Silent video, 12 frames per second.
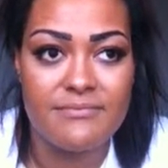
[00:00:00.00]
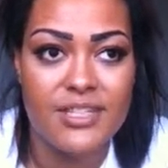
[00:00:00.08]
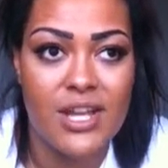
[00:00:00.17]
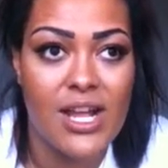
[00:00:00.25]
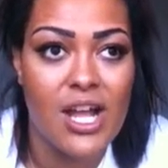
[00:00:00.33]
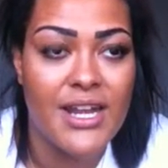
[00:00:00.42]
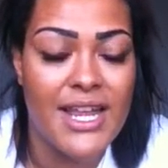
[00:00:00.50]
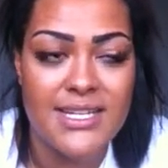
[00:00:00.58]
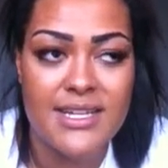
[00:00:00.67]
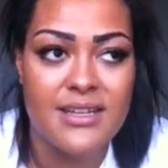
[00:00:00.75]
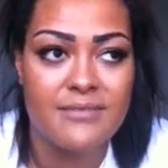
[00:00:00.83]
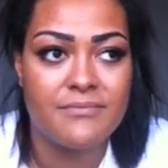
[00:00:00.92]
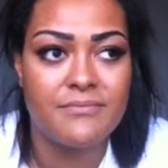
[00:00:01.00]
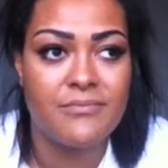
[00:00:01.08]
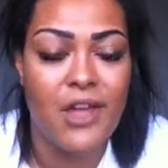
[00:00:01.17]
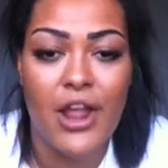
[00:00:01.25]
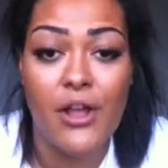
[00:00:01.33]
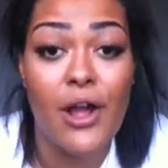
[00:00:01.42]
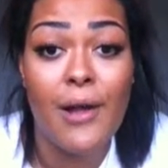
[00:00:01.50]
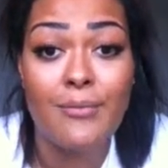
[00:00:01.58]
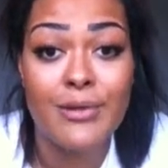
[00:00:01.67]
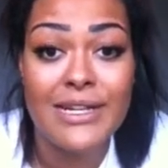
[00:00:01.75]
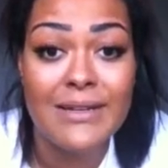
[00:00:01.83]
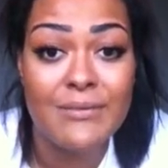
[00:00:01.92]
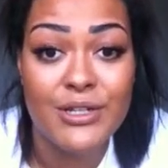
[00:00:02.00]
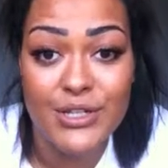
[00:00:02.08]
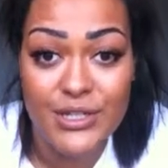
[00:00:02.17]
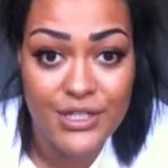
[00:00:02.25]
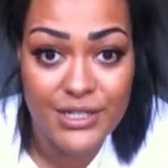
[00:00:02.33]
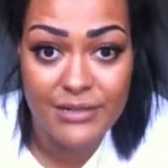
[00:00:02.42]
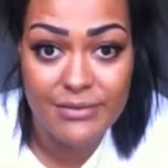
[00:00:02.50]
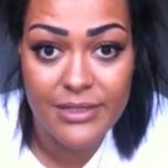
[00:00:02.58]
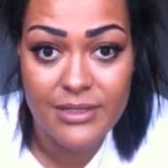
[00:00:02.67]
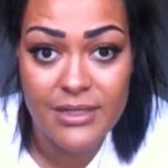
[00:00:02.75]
So I can't edit them and I can't put them on YouTube.